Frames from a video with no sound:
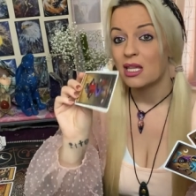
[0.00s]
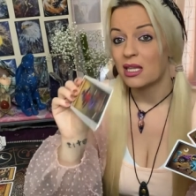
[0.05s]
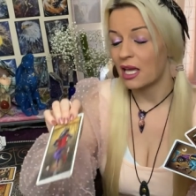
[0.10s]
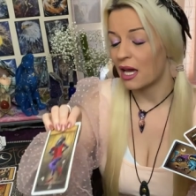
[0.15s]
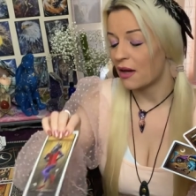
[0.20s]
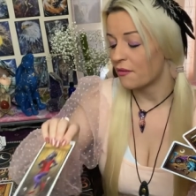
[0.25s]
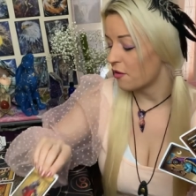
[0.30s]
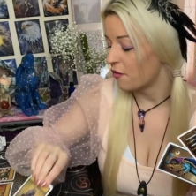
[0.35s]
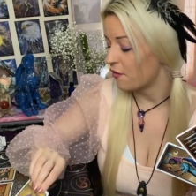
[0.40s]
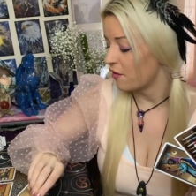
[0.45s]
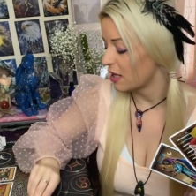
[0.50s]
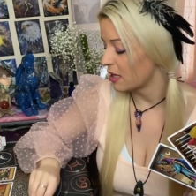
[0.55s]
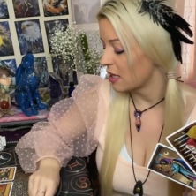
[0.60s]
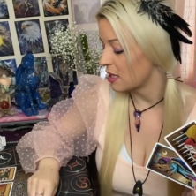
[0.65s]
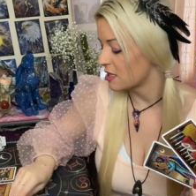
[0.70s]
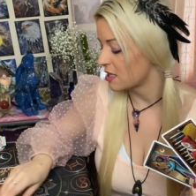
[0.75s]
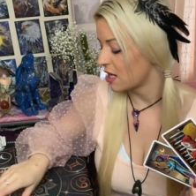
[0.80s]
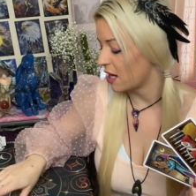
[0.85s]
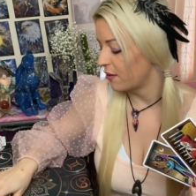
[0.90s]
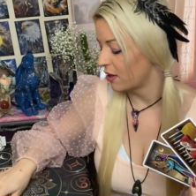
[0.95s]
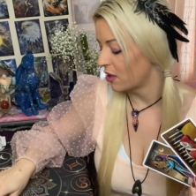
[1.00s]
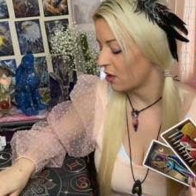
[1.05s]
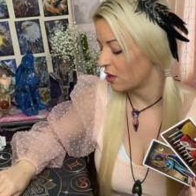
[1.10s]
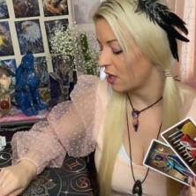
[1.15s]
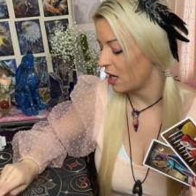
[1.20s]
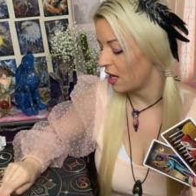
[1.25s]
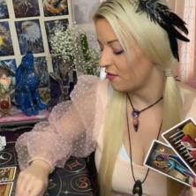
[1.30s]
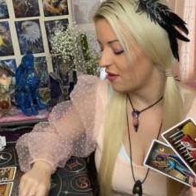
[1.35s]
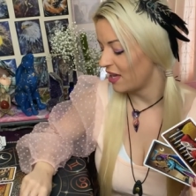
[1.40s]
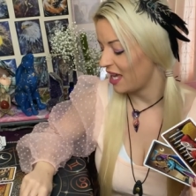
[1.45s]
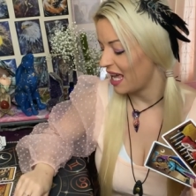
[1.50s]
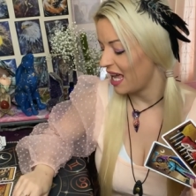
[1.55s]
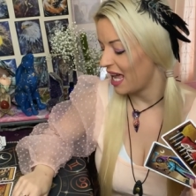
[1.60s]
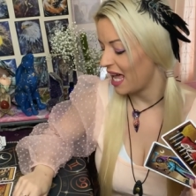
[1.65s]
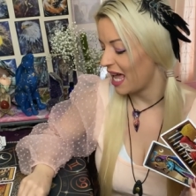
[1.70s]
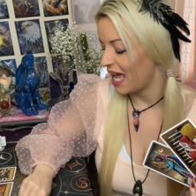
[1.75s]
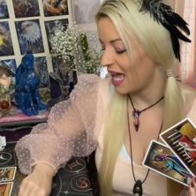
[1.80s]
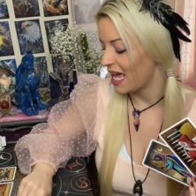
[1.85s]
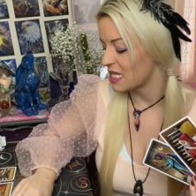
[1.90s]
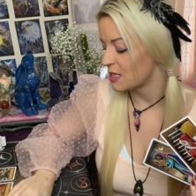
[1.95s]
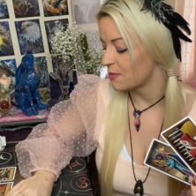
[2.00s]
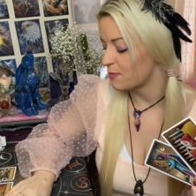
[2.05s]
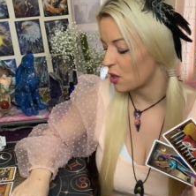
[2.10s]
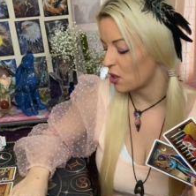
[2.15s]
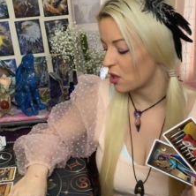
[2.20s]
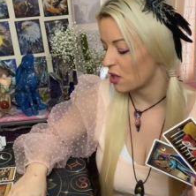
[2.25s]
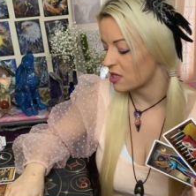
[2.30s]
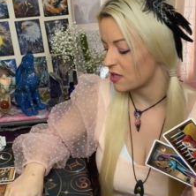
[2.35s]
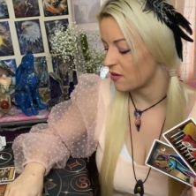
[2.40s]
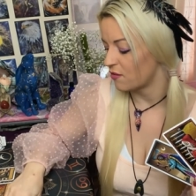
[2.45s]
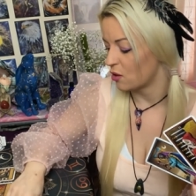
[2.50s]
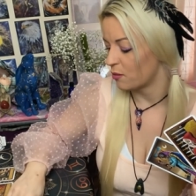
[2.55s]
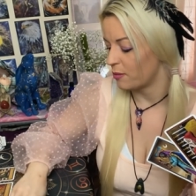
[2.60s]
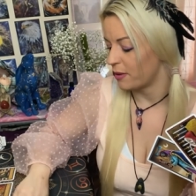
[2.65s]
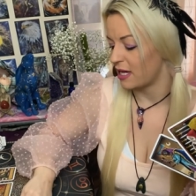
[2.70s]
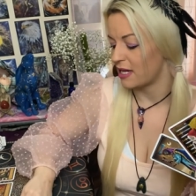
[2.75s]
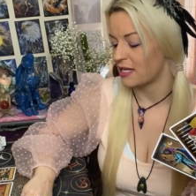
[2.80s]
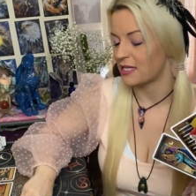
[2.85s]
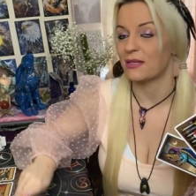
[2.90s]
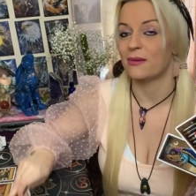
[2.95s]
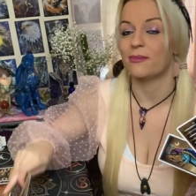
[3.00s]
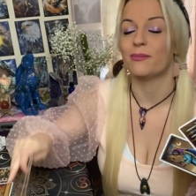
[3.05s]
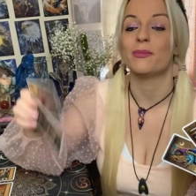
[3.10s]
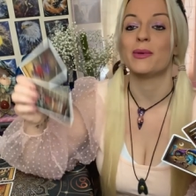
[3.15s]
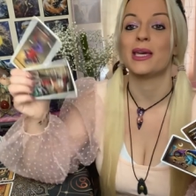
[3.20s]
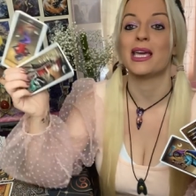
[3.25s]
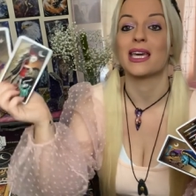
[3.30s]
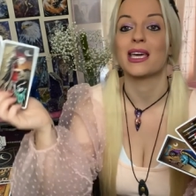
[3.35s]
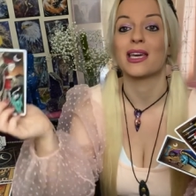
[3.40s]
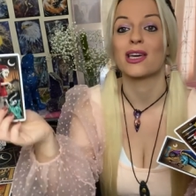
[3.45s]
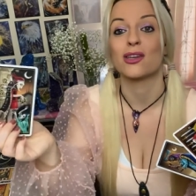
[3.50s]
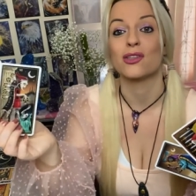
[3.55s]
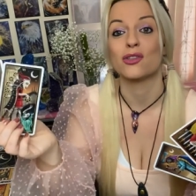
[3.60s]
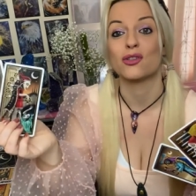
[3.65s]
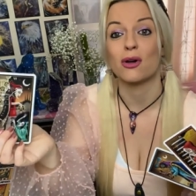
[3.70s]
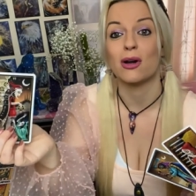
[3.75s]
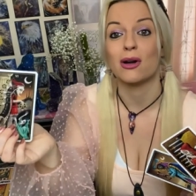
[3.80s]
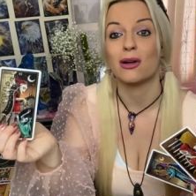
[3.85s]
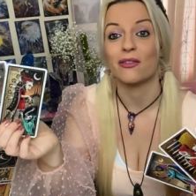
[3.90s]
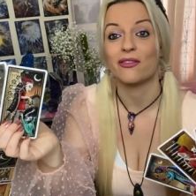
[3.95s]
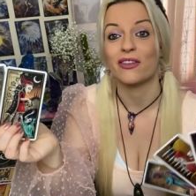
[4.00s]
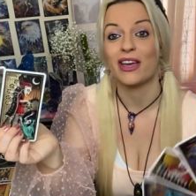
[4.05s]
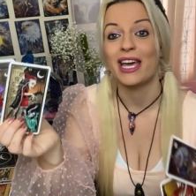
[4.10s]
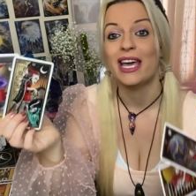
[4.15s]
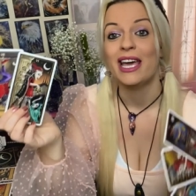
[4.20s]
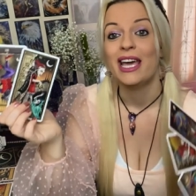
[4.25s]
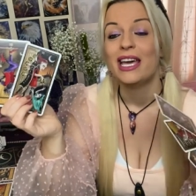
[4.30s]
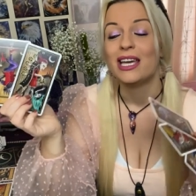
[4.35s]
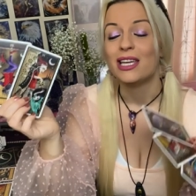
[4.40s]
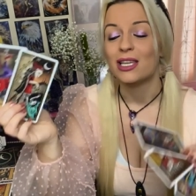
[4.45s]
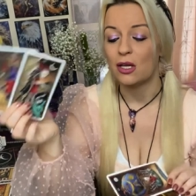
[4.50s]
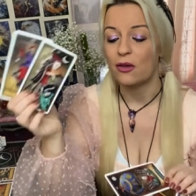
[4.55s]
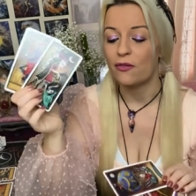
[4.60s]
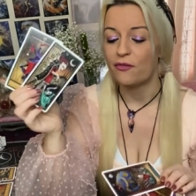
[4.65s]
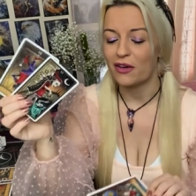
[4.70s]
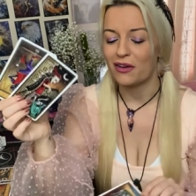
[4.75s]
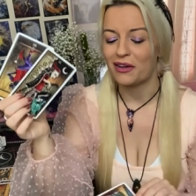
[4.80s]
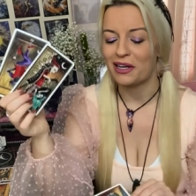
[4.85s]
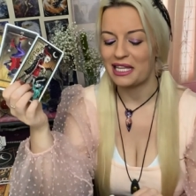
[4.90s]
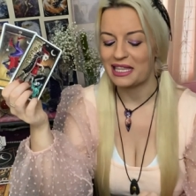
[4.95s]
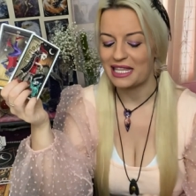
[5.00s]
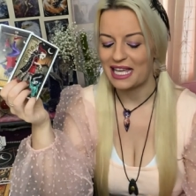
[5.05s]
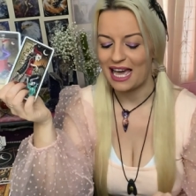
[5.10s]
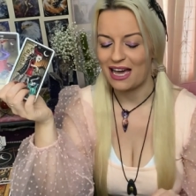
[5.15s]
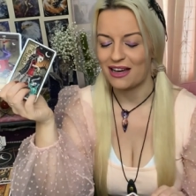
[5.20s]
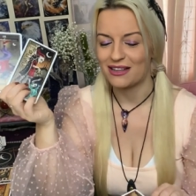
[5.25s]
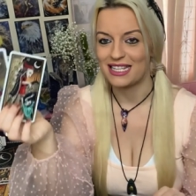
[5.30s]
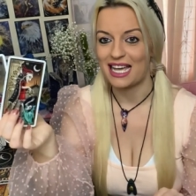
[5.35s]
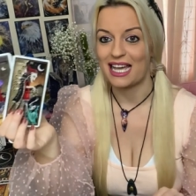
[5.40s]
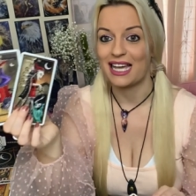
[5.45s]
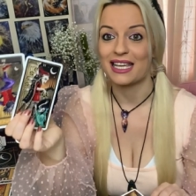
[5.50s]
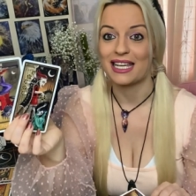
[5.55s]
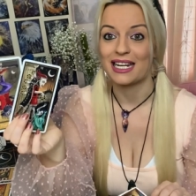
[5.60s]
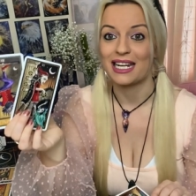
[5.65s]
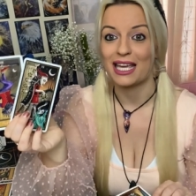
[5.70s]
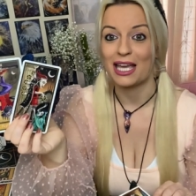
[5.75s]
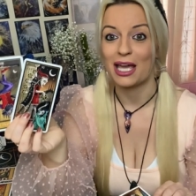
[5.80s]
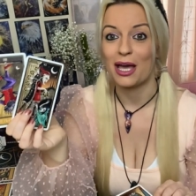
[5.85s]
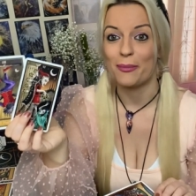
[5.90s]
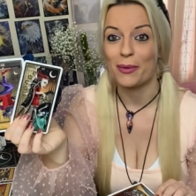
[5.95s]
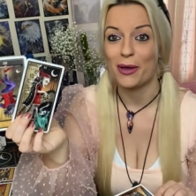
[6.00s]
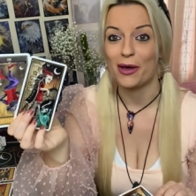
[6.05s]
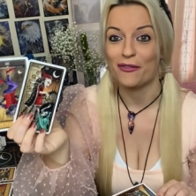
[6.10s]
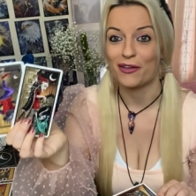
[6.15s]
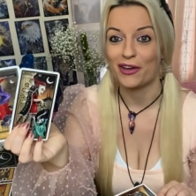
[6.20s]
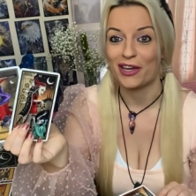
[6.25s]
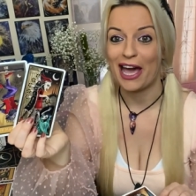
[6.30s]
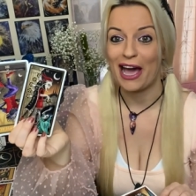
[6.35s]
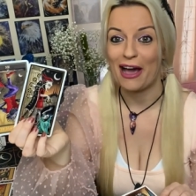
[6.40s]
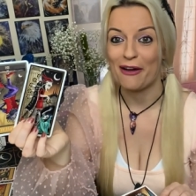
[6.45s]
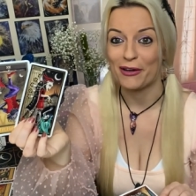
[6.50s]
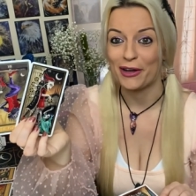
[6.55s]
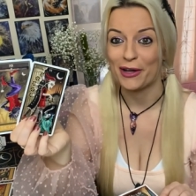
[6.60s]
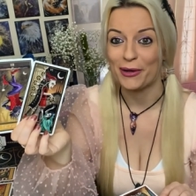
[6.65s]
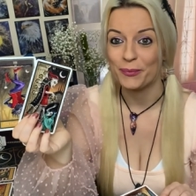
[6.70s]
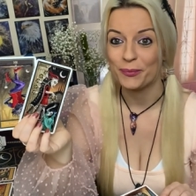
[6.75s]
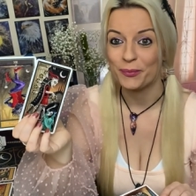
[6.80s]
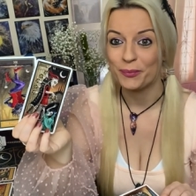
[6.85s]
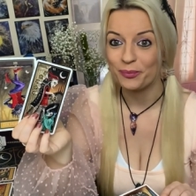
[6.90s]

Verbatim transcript: The other thing that's going on over here is because of your person being in control of it, you feel like they are dangling a bit of a carrot.